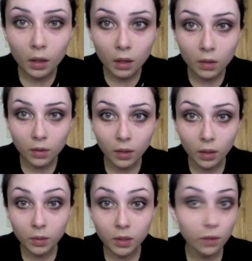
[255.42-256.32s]
So now I'm
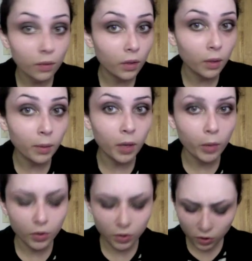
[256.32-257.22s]
just going to fill in my
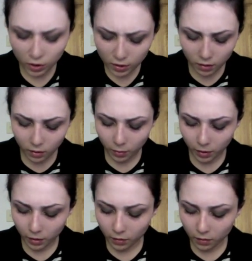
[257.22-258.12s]
eyebrows just a little bit.